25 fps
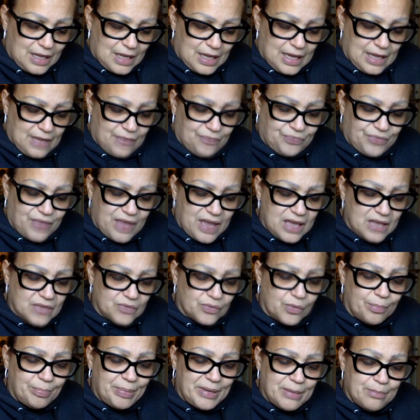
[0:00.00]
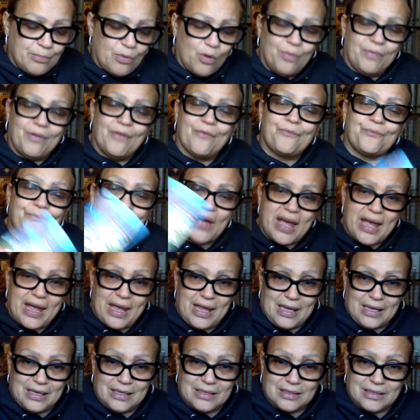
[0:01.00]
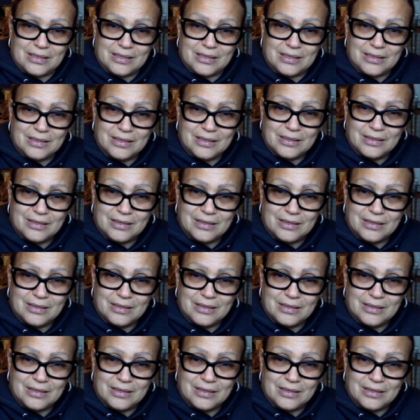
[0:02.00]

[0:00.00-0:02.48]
And things will be moving fast.